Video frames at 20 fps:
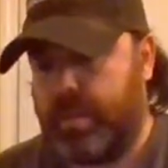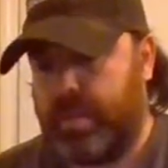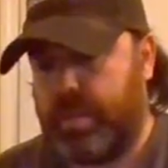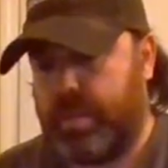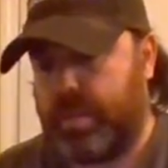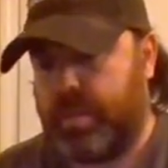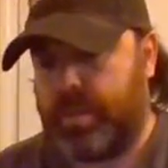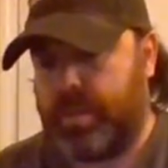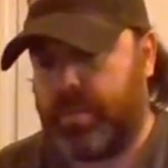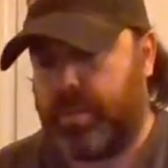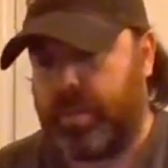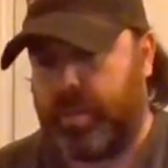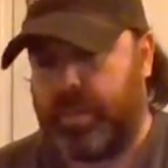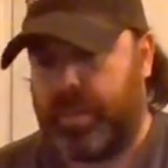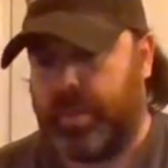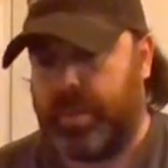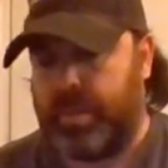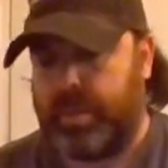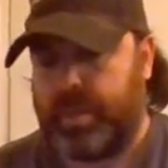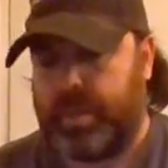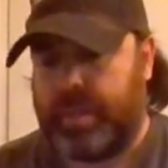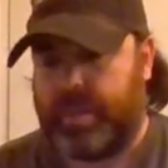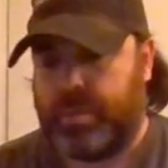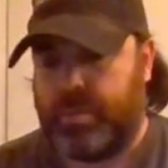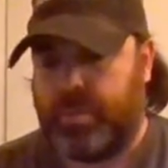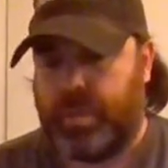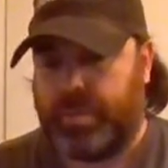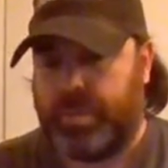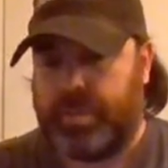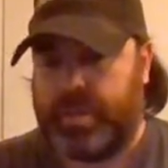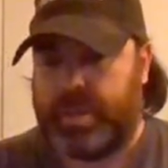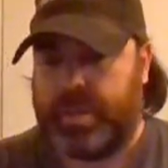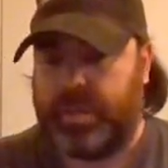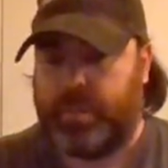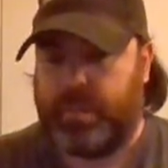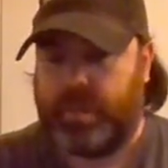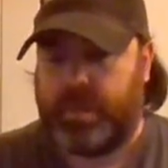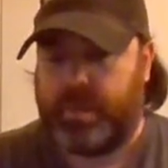This is just what I'm using to represent